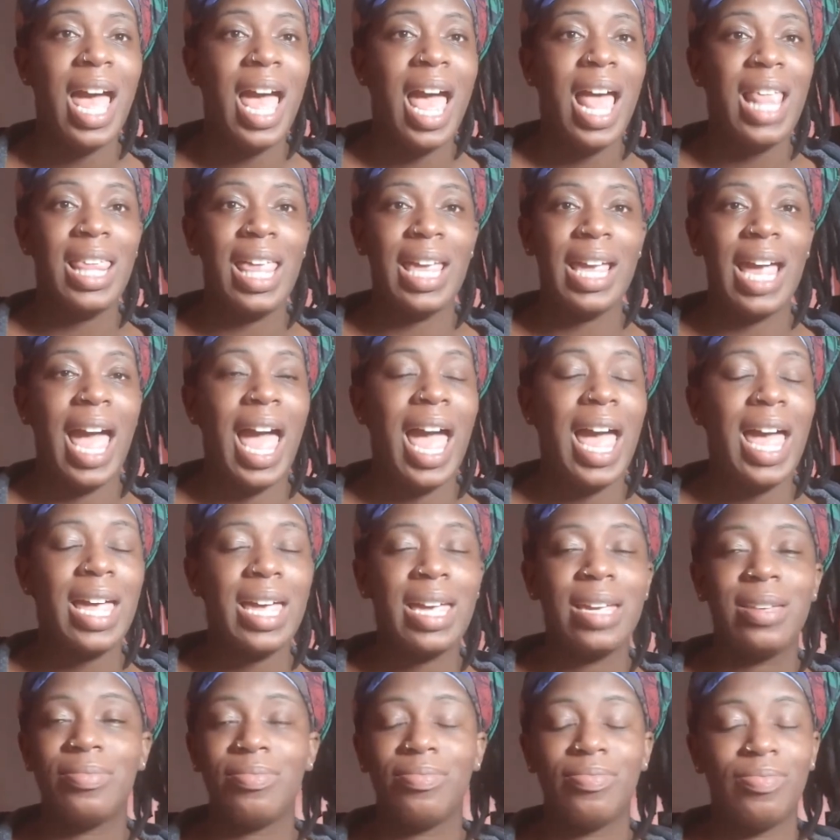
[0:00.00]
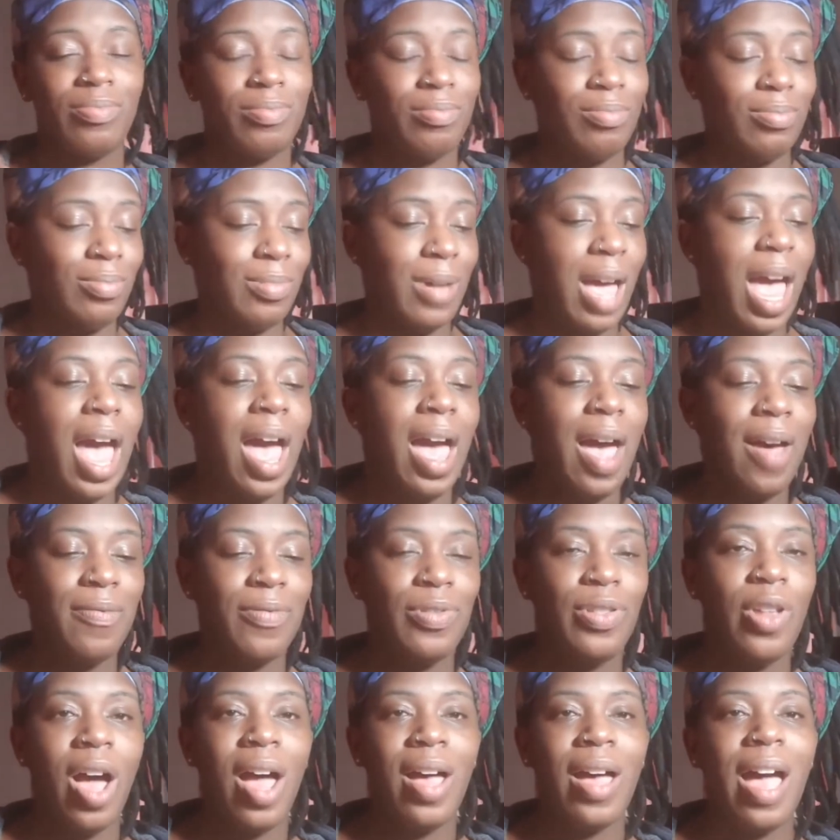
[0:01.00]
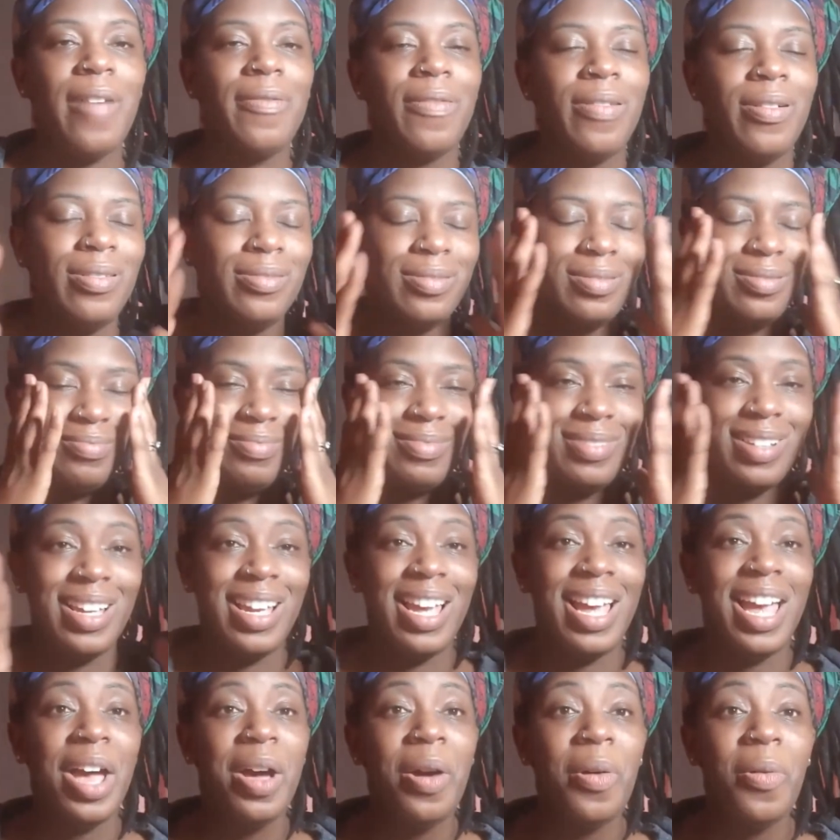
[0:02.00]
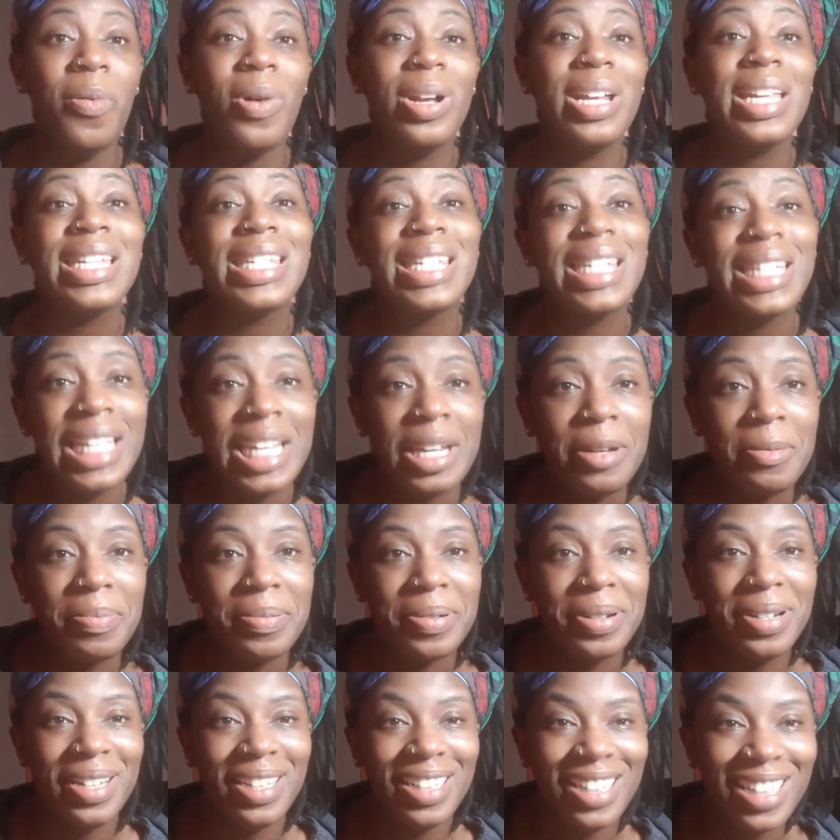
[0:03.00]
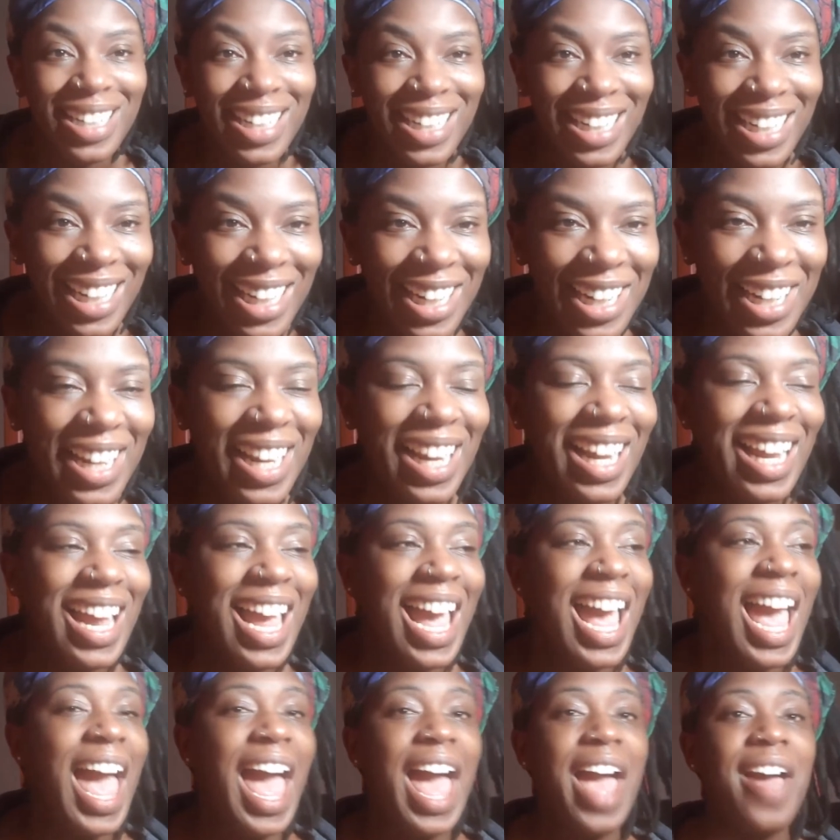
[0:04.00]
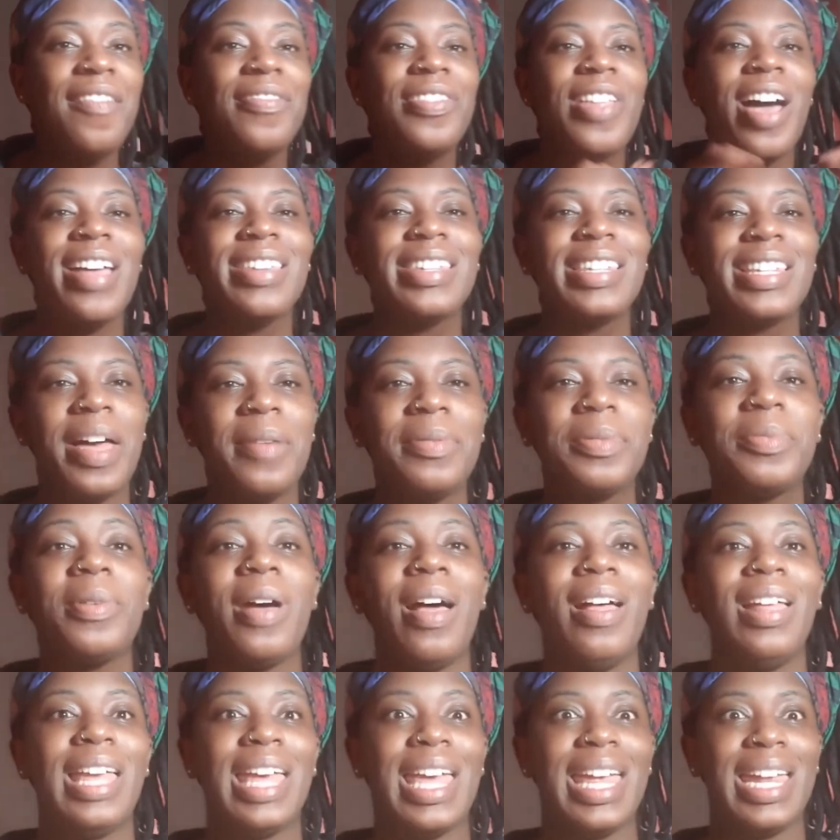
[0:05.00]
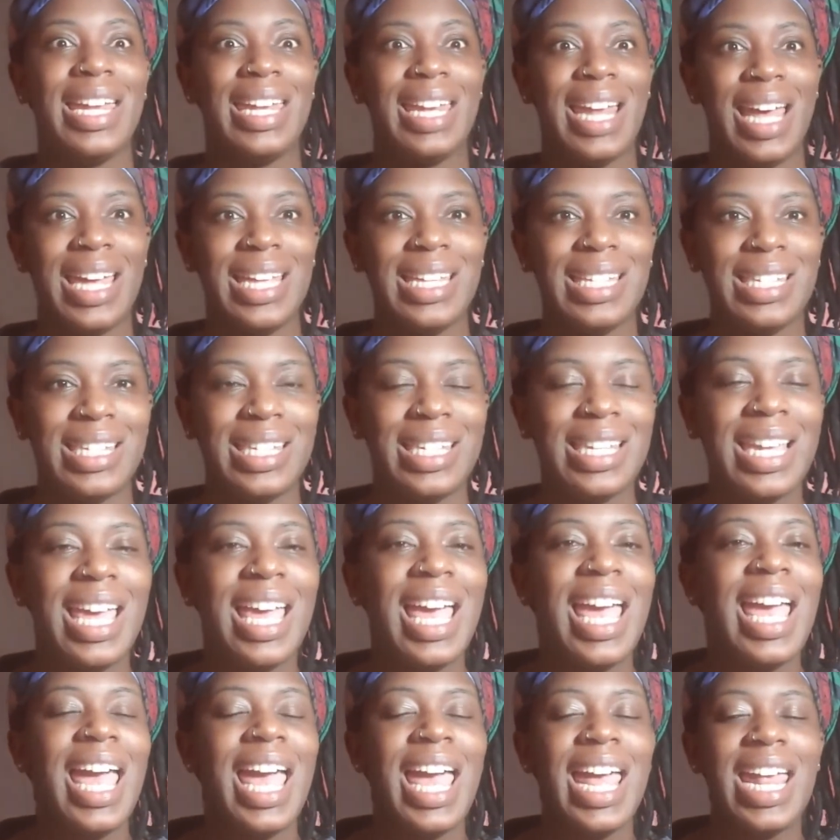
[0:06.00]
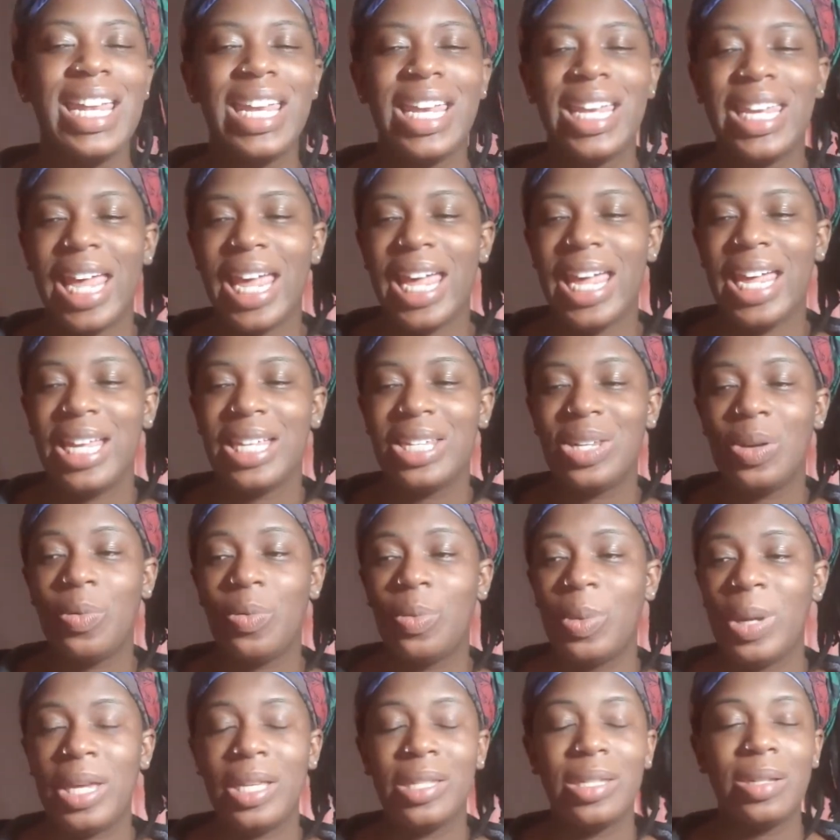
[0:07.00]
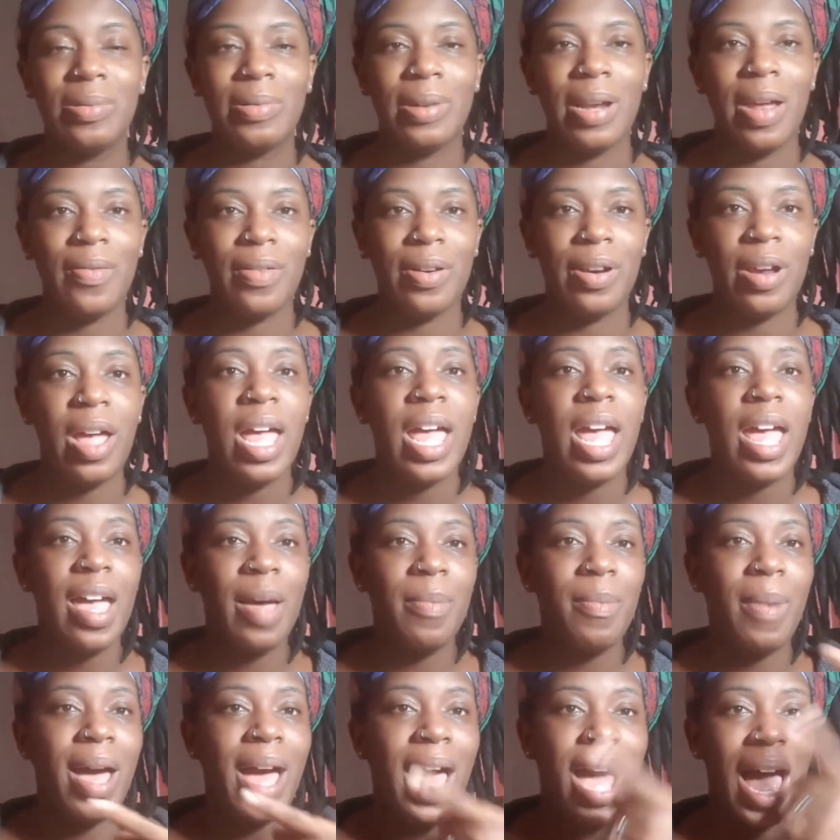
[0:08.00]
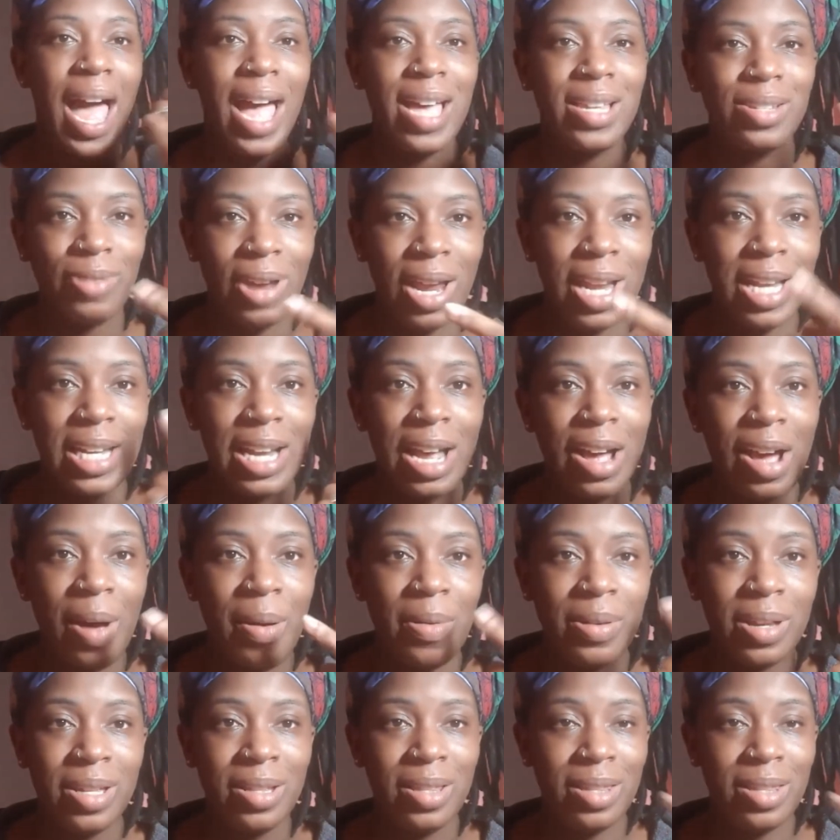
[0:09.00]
I have not... What is sleep? I have not slept well in nights, in days, or weeks, or whatever. My eyes right now,